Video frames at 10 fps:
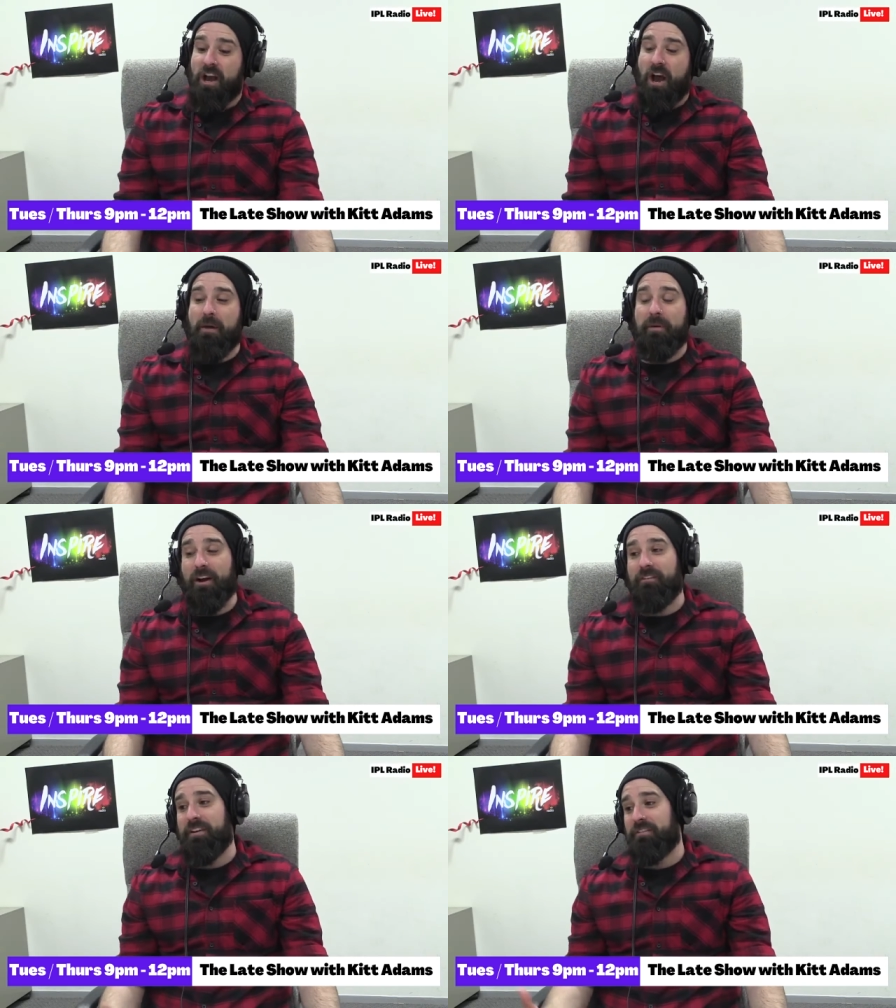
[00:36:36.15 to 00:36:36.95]
I mean,
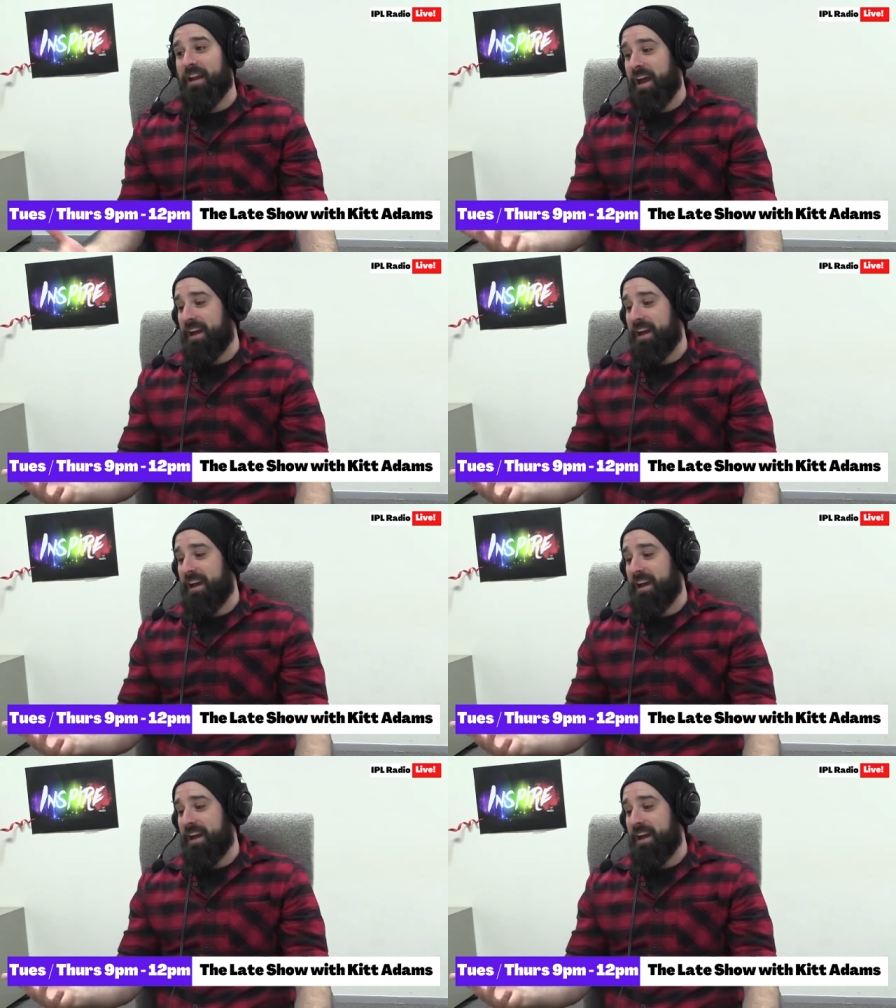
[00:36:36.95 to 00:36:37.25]
I've even had,